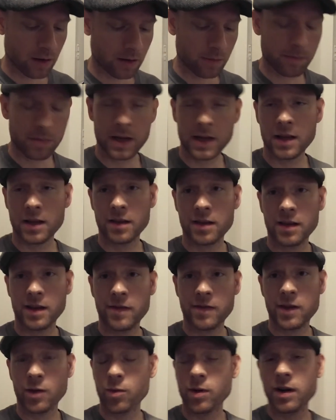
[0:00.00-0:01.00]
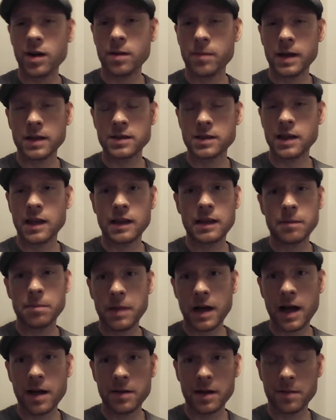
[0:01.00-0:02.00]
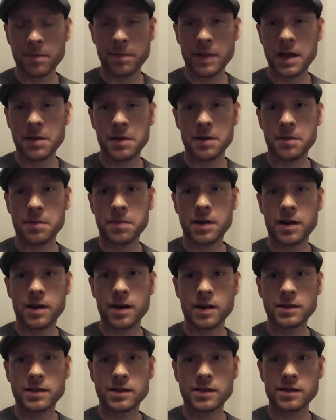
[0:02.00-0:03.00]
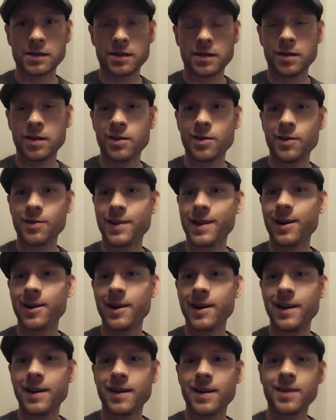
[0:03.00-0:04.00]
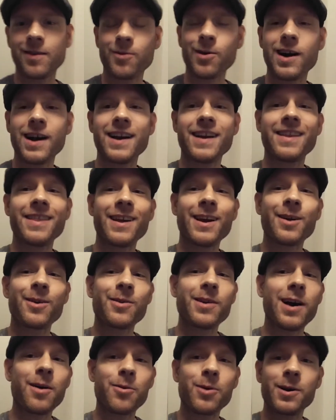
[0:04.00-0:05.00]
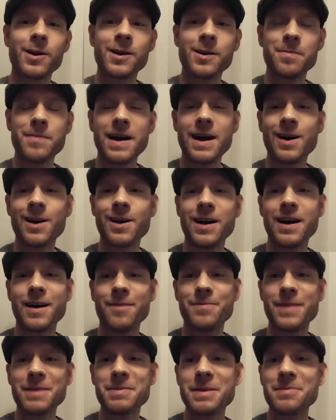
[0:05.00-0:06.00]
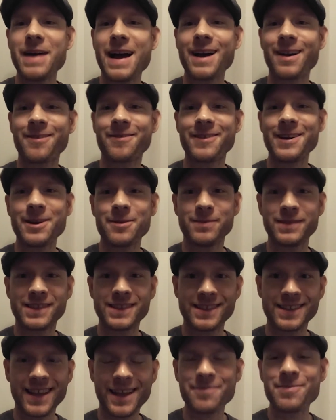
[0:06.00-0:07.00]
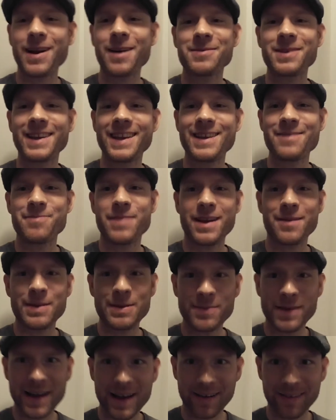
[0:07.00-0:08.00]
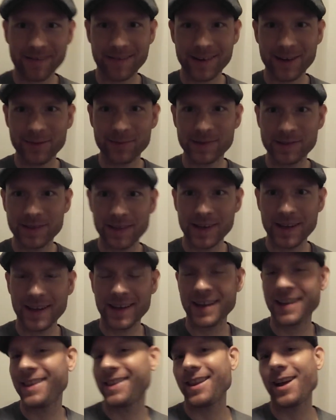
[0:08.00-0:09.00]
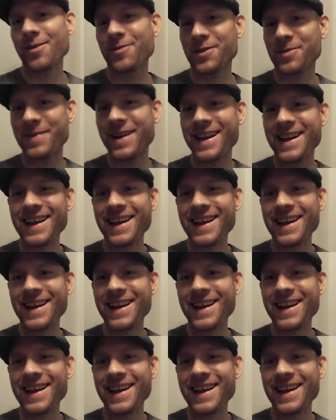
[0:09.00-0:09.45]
but if they're worried about selling body, baby parts, they're, why are they not worried about uh, baby back ribs? They probably eat baby back ribs and love them.